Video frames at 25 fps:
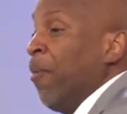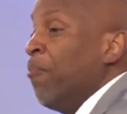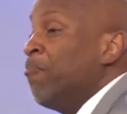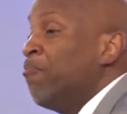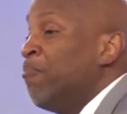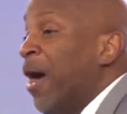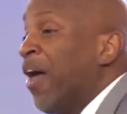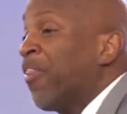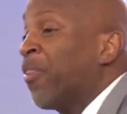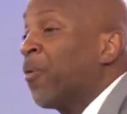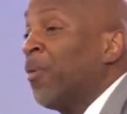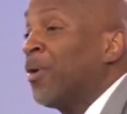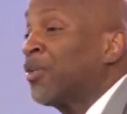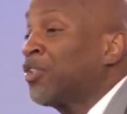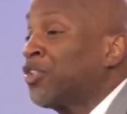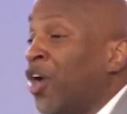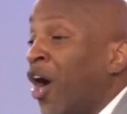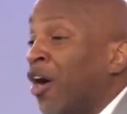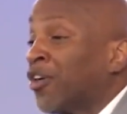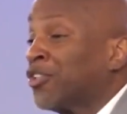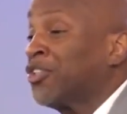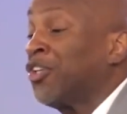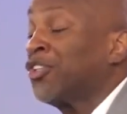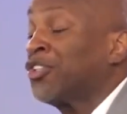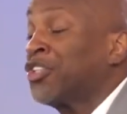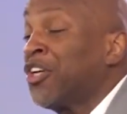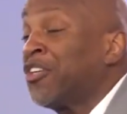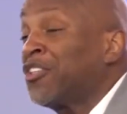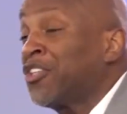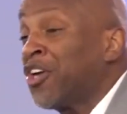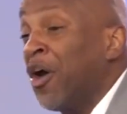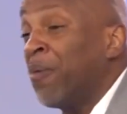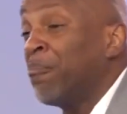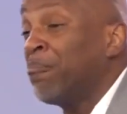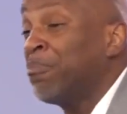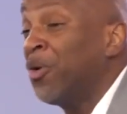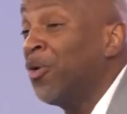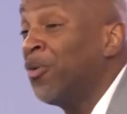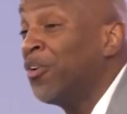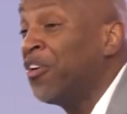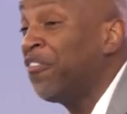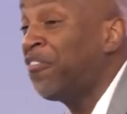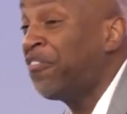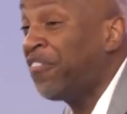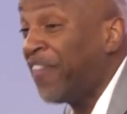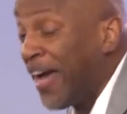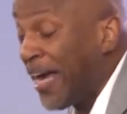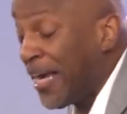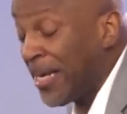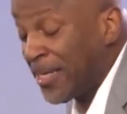Mother will talk till she turned blue in the
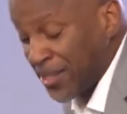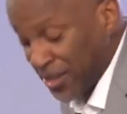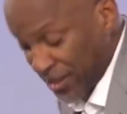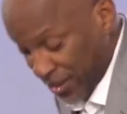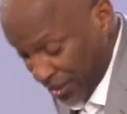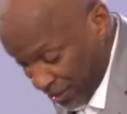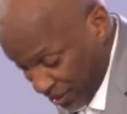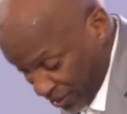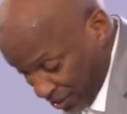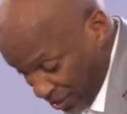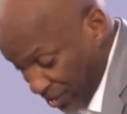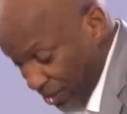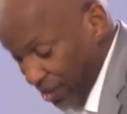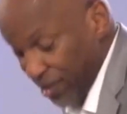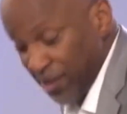face.